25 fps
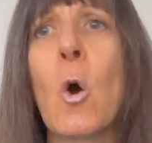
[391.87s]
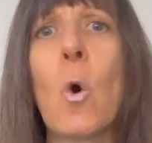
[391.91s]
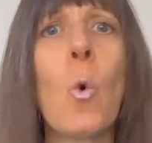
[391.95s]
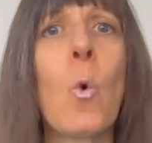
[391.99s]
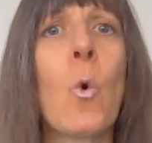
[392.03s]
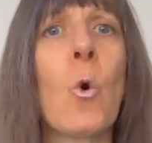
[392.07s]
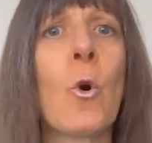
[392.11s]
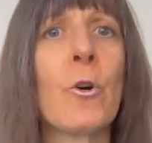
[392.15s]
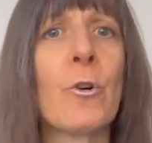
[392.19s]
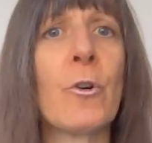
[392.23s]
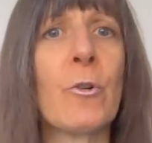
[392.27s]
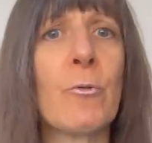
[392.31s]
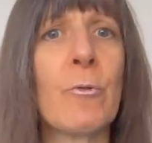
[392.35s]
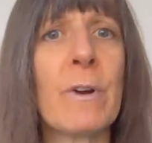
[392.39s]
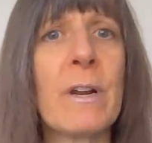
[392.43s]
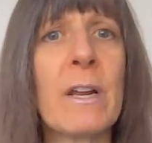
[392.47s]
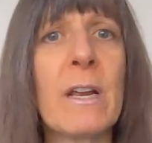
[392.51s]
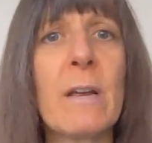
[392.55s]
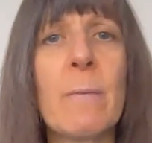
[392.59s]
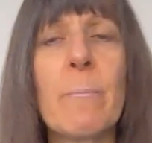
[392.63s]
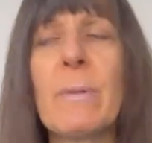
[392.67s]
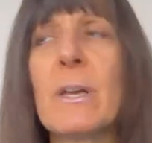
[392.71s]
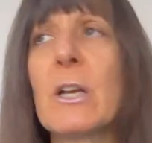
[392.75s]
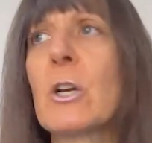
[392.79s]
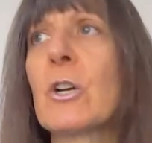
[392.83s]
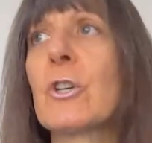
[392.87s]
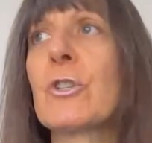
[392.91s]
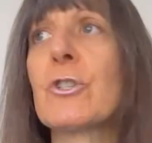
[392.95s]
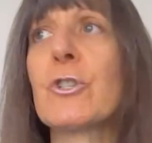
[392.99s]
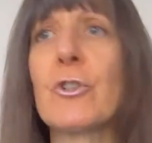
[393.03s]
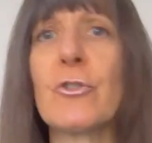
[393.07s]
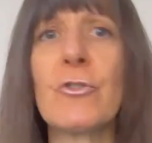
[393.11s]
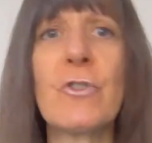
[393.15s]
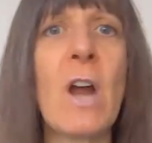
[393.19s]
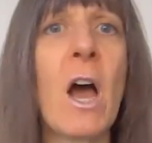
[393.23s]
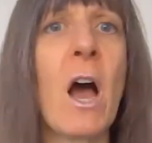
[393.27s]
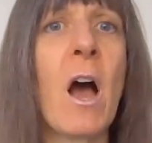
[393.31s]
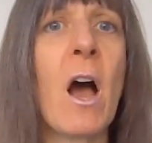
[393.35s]
ornery because
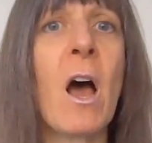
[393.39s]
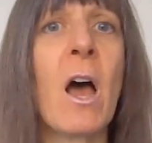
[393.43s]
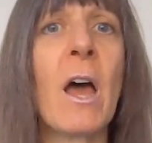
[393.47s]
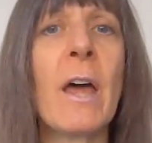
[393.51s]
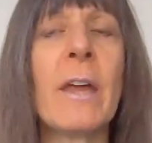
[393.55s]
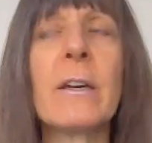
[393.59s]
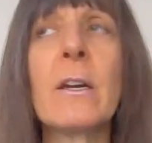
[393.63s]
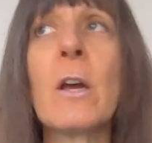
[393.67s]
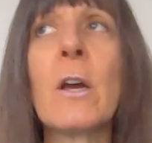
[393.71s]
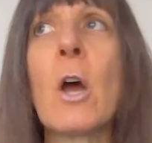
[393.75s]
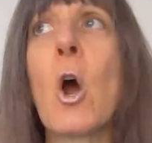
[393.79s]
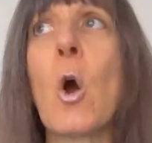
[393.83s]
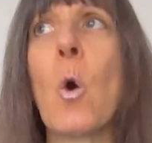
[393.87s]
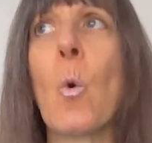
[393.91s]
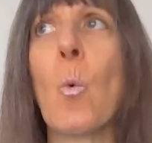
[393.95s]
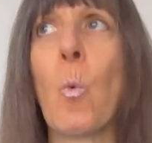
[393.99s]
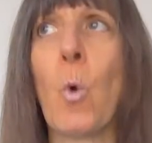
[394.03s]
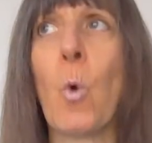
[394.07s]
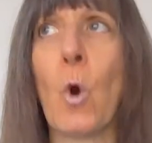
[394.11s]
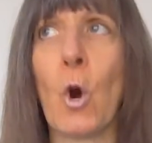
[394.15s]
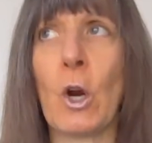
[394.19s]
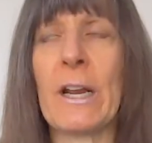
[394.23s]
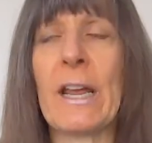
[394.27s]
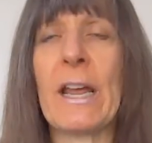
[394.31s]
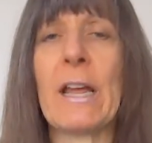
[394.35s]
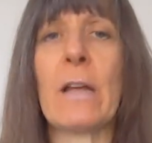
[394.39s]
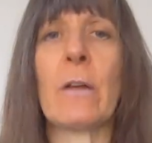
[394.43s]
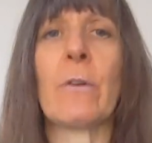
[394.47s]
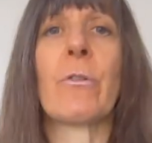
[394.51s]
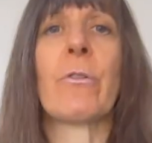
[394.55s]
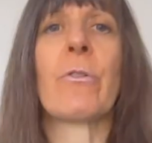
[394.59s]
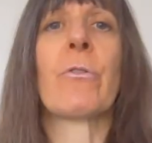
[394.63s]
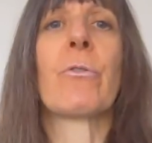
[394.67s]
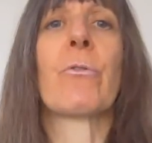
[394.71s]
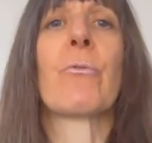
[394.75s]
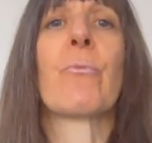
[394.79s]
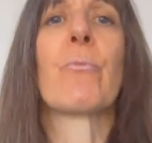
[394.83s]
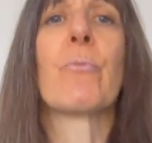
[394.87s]
you're not working
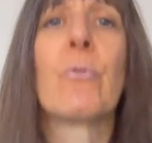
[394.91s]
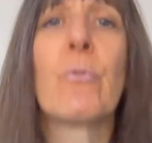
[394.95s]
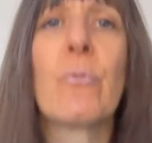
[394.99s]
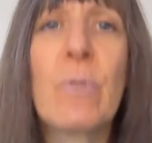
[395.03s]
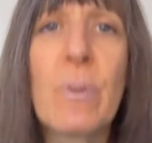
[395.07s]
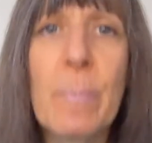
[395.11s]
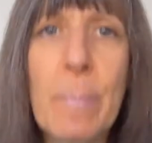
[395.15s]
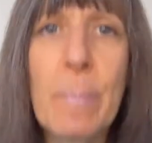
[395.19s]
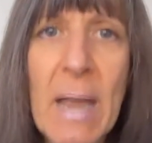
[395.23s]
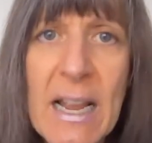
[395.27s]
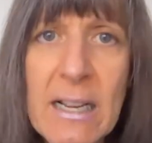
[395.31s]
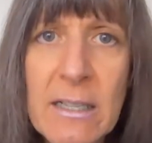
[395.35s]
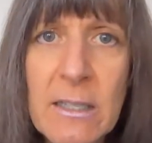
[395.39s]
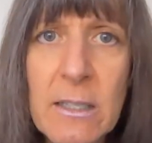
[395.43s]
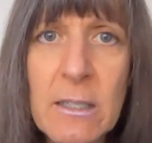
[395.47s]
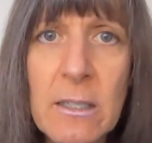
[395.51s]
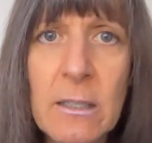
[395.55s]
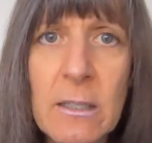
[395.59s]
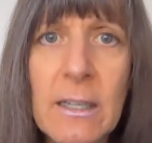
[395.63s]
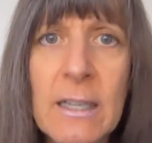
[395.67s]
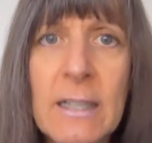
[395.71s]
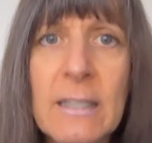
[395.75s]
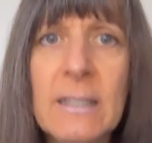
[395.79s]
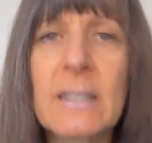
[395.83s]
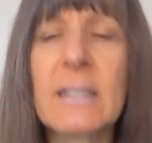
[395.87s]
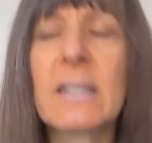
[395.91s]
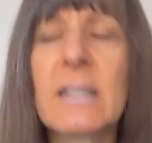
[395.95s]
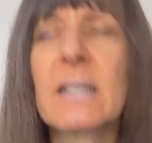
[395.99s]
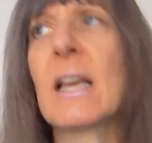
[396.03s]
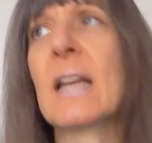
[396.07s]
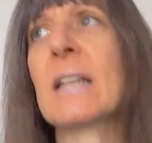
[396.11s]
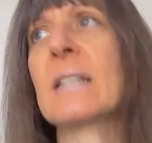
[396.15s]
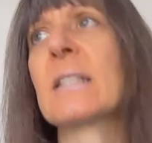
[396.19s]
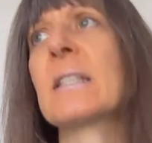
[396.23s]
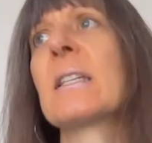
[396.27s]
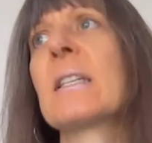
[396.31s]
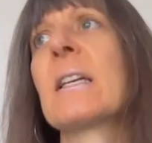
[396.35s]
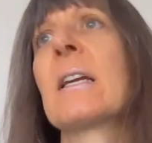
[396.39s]
through the pestilence
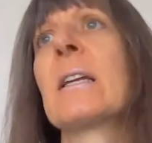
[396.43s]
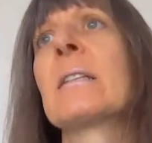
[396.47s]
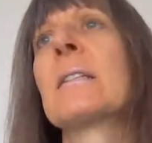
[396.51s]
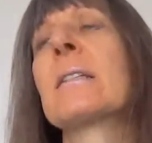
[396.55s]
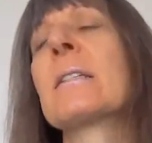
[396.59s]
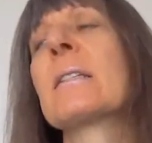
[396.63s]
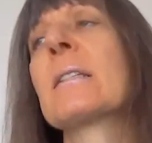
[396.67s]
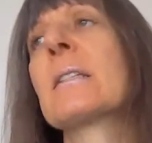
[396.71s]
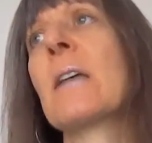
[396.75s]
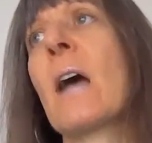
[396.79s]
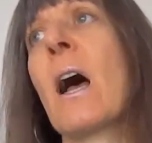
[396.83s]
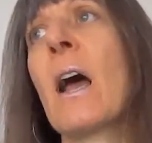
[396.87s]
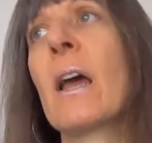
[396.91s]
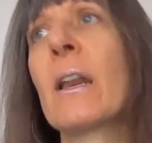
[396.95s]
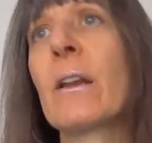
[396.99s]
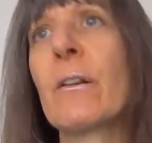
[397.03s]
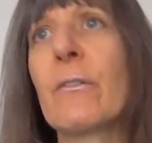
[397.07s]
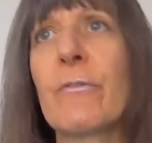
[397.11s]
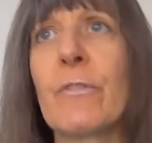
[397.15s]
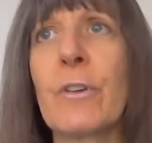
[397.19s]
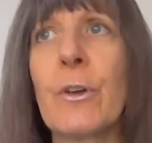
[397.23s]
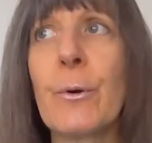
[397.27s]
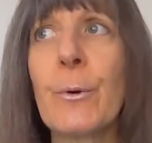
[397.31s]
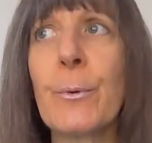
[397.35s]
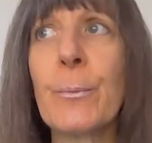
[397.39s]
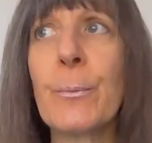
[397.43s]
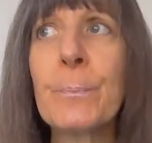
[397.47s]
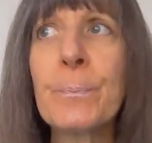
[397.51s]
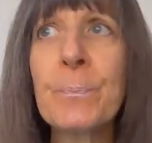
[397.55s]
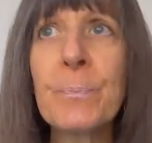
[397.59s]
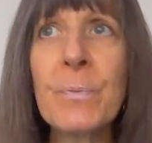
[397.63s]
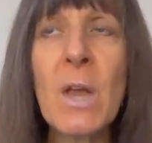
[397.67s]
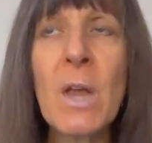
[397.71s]
that's inside of you.